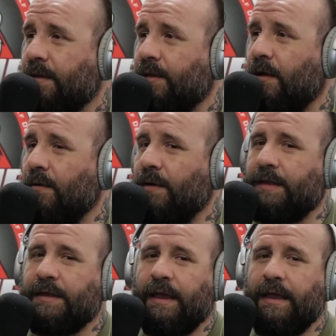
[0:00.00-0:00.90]
So
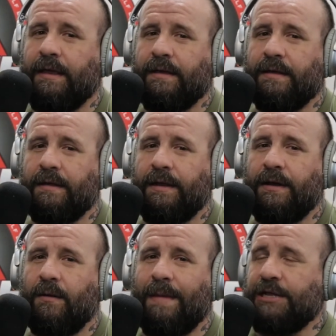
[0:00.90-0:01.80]
it's like, you
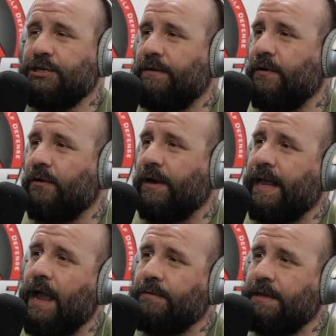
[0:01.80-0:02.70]
know, imagine if you're an
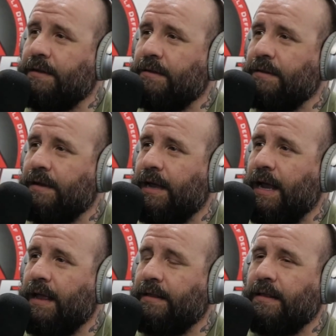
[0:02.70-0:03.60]
accountant
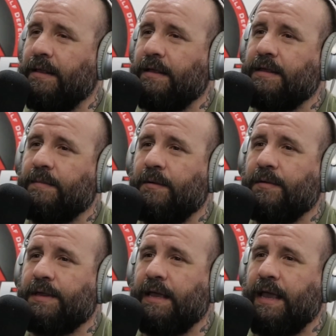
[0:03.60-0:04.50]
and then somebody
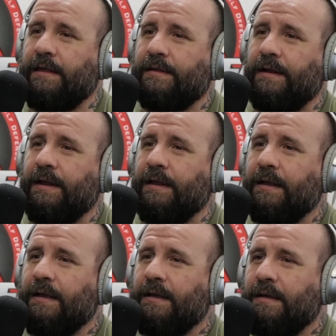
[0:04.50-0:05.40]
was like, hey, Sonny,
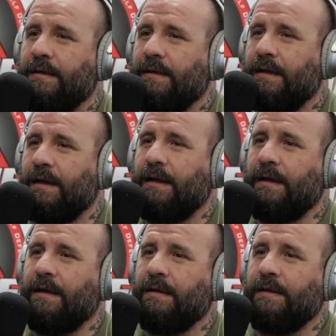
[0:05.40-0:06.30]

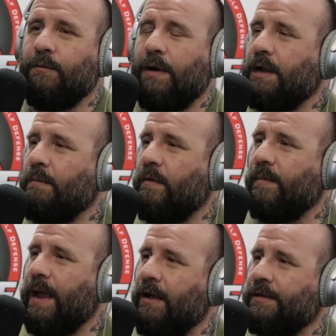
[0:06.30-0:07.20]
you want to come over to
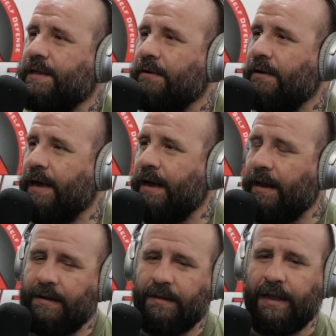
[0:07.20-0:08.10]
my house Saturday
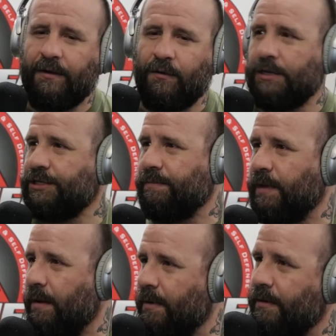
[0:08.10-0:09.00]
night and like crunch some
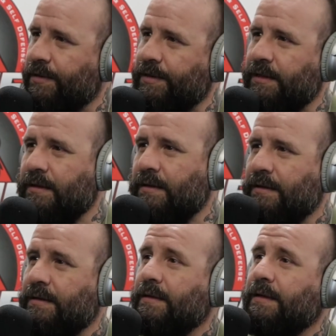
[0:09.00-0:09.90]
numbers?
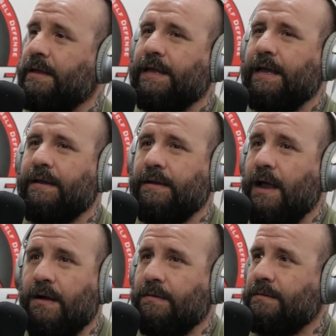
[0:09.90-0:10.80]
It's like,
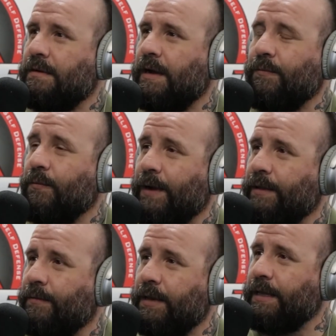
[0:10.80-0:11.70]
no, I
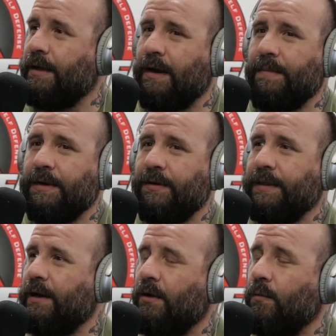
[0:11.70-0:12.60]
really, really don't. I've been doing
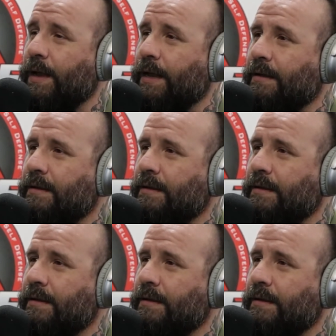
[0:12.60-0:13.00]
that all week.